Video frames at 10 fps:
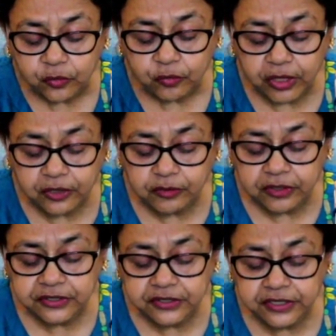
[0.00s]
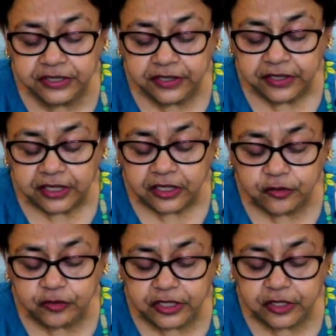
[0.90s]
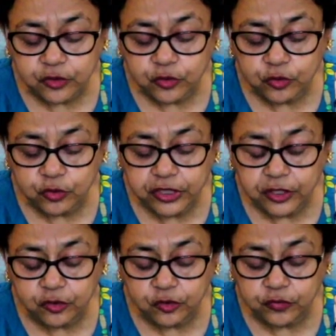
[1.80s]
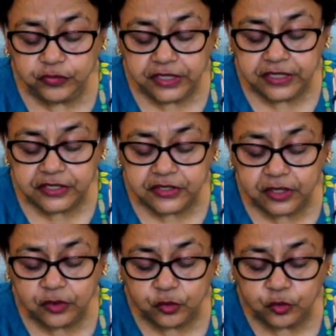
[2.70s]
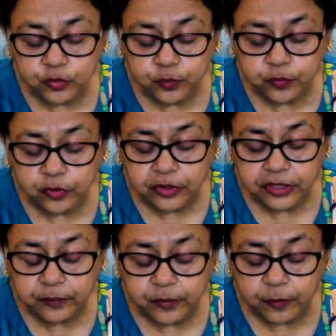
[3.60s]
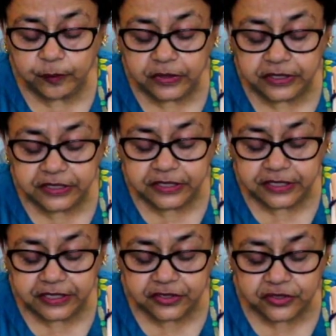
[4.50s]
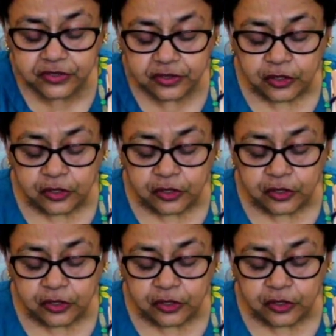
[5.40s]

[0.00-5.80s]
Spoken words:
what we will see, it will include a groove, that is the groove for the popliteus.